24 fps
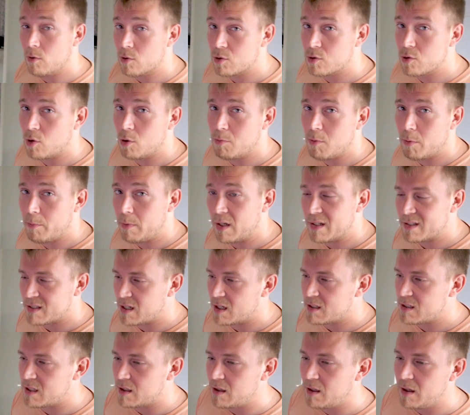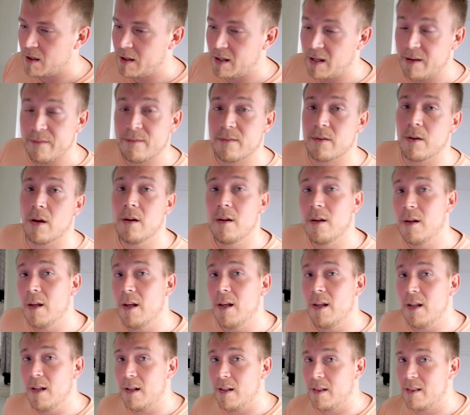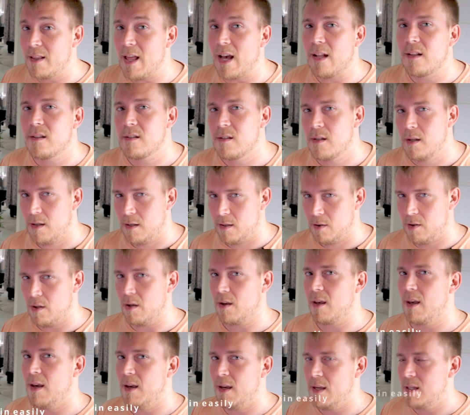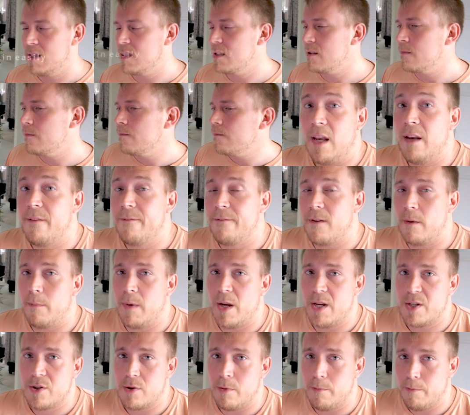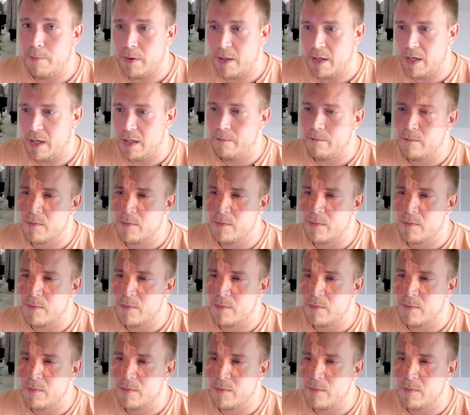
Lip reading: also mobilize it if that's the case. Inflammation pain.